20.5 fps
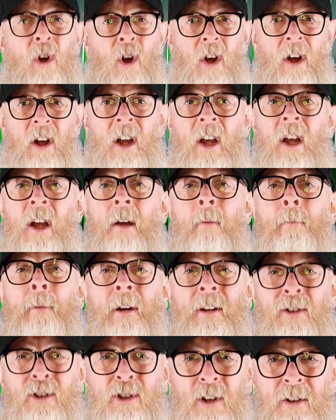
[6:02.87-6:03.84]
rot,
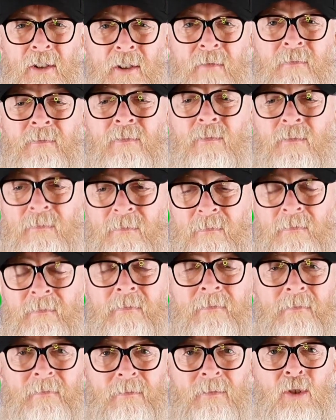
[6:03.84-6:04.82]
but it's just
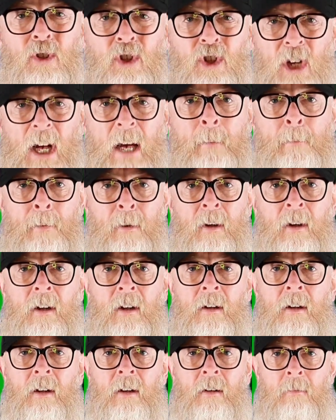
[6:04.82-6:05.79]
cheap
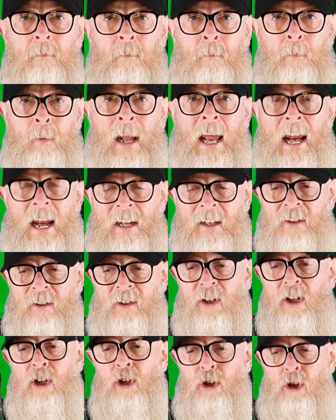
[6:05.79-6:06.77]

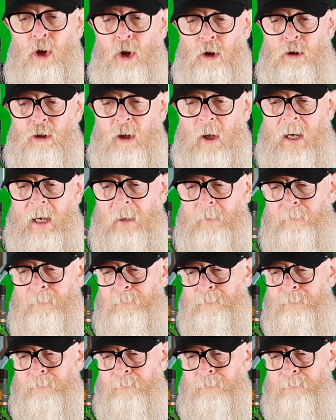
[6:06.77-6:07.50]
blends, usually.